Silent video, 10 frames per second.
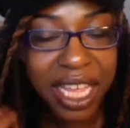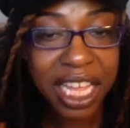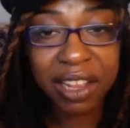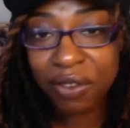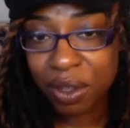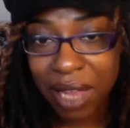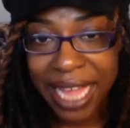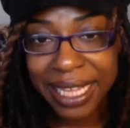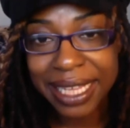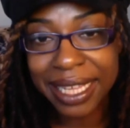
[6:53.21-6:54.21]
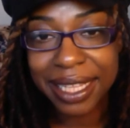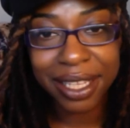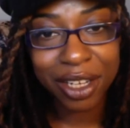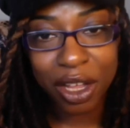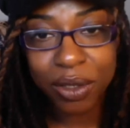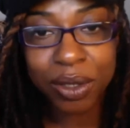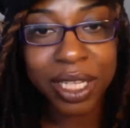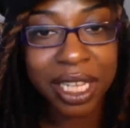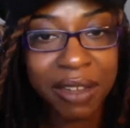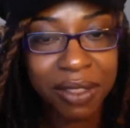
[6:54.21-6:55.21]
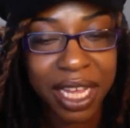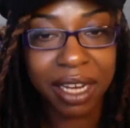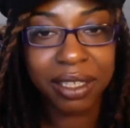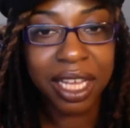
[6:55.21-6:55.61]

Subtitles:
And if you like it, you can live there.